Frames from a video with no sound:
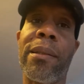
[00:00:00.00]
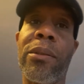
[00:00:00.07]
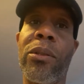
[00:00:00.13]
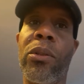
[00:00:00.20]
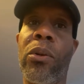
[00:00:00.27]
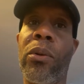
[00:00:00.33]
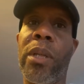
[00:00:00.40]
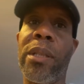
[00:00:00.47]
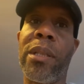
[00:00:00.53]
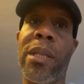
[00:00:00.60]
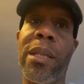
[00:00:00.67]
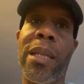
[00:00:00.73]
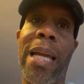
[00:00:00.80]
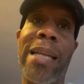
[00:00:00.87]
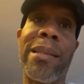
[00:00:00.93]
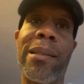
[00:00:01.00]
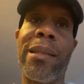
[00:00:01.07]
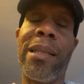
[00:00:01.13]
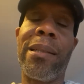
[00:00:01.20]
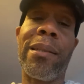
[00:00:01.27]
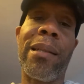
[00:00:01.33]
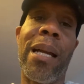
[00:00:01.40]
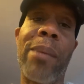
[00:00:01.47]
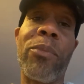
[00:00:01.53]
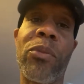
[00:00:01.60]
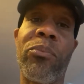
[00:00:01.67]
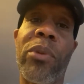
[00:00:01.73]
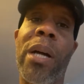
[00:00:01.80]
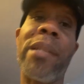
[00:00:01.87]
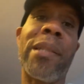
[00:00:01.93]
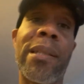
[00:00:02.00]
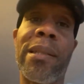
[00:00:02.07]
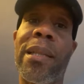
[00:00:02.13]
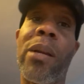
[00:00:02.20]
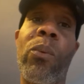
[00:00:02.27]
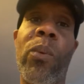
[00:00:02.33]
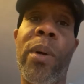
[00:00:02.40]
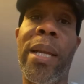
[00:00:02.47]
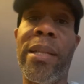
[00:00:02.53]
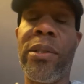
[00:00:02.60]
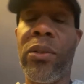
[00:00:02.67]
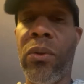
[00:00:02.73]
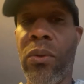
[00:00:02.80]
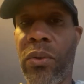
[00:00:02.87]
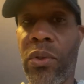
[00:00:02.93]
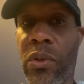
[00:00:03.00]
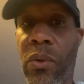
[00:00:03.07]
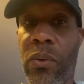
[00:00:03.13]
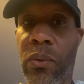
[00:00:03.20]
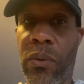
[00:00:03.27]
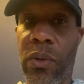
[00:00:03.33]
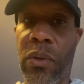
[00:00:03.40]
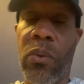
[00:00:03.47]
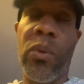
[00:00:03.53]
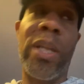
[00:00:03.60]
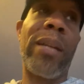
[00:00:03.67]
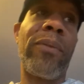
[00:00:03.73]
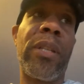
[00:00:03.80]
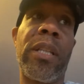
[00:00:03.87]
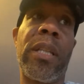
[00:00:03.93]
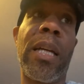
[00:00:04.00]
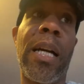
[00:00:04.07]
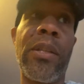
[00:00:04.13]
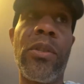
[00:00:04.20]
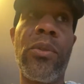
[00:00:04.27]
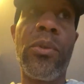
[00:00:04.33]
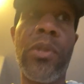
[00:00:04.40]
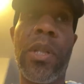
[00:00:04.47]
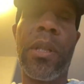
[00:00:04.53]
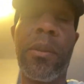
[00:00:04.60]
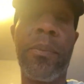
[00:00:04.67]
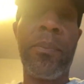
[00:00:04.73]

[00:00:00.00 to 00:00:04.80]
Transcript: It needs time to process that waste also, whatever you're not using,